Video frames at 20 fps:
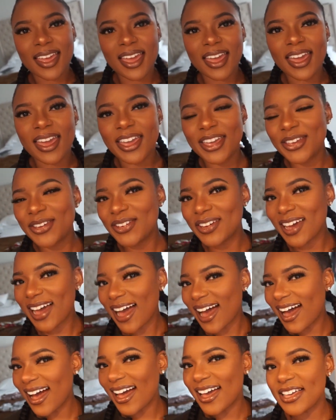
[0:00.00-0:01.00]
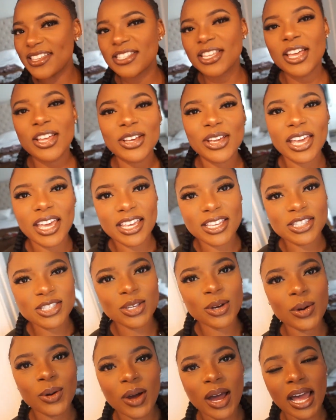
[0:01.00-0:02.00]
Hey, you guys. Okay,
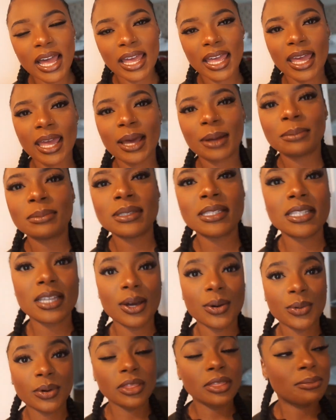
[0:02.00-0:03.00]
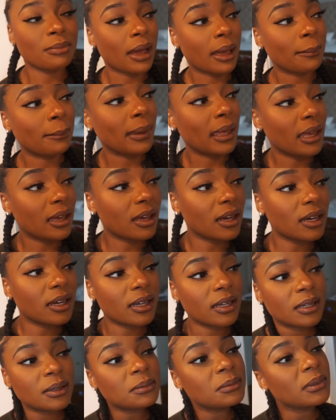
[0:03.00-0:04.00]
so I am done with my
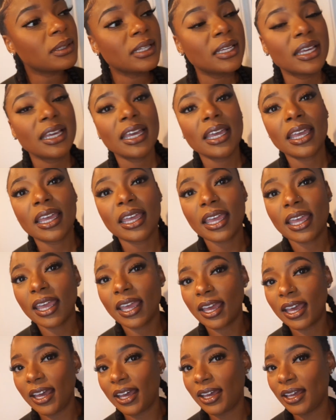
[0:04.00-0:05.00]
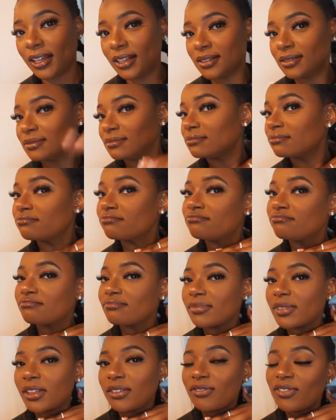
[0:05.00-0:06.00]
makeup and
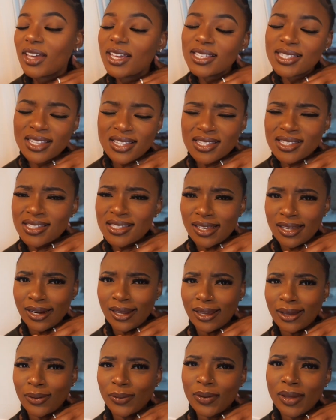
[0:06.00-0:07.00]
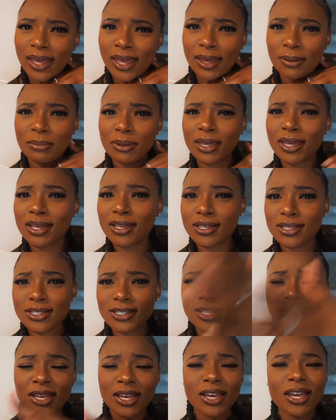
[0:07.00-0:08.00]
the face is sitting, okay?
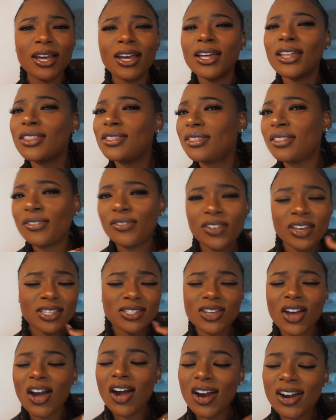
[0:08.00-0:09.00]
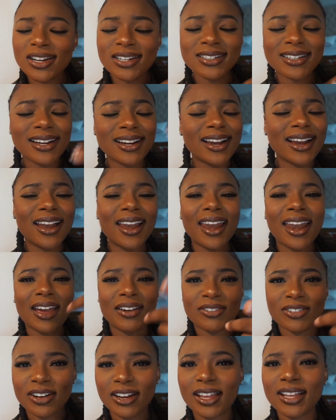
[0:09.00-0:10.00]
Because the face card
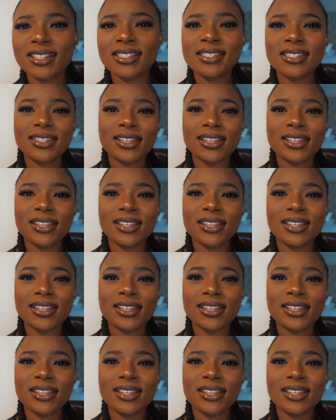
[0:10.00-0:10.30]
never gets